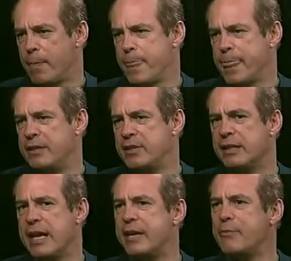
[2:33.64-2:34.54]
as a
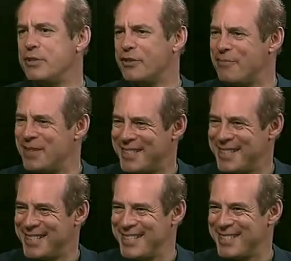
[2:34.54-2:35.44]
language of
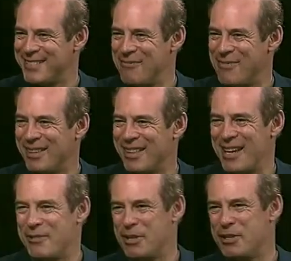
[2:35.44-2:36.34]
mysticism, the
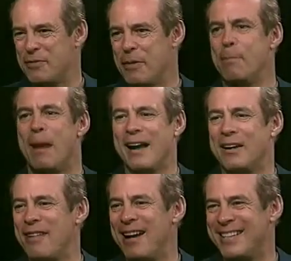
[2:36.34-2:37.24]
language of the
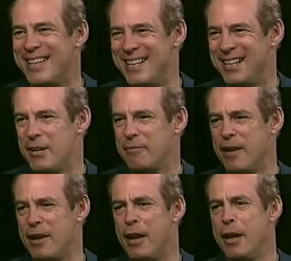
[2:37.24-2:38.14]
Bhagavad Gita, of
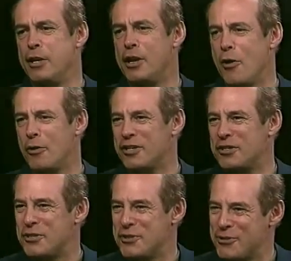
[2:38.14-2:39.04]
the Yoga
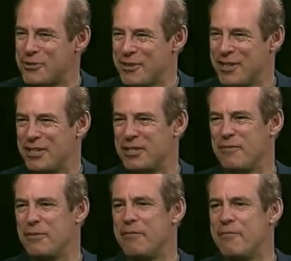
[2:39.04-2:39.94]
Sutras,
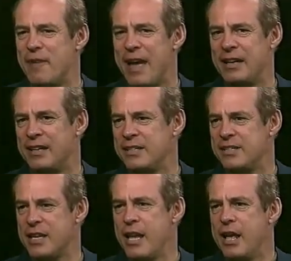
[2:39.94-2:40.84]
of the Vedas,